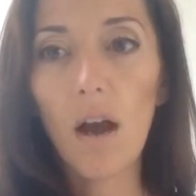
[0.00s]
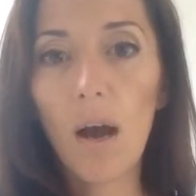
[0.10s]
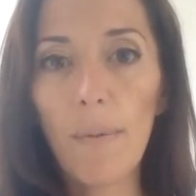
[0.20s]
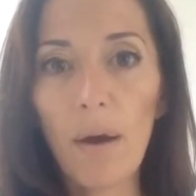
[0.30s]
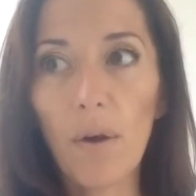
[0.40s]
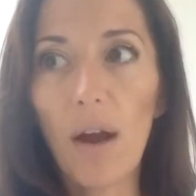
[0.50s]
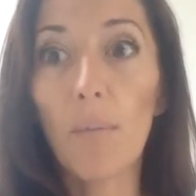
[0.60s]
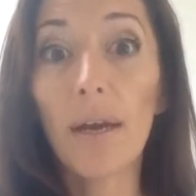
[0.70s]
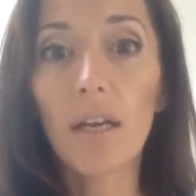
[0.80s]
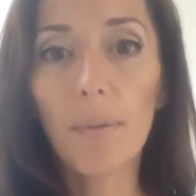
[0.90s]
about how
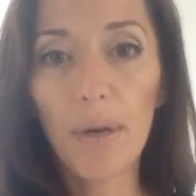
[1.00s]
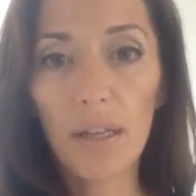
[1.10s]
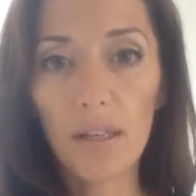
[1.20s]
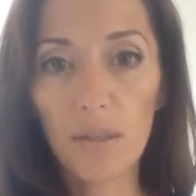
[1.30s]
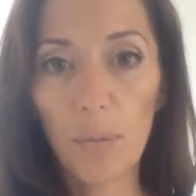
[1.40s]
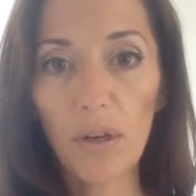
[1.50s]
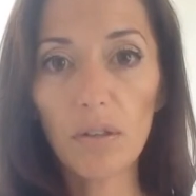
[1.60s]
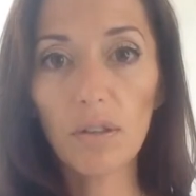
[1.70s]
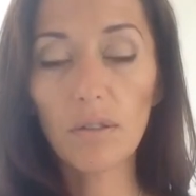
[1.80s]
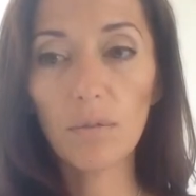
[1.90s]
am I going to pay this bill.
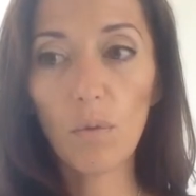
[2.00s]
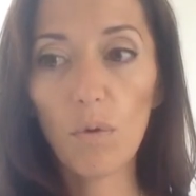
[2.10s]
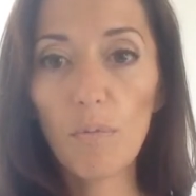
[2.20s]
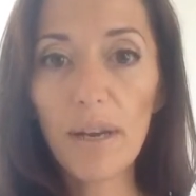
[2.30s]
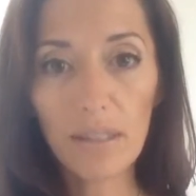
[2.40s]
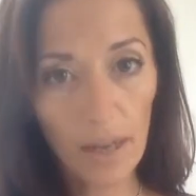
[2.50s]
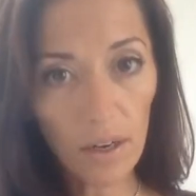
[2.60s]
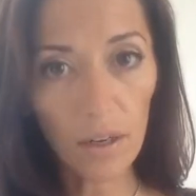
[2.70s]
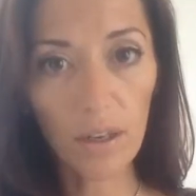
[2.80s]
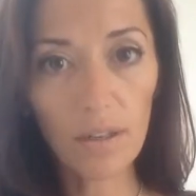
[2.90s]
Well,
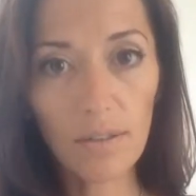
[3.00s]
mascara.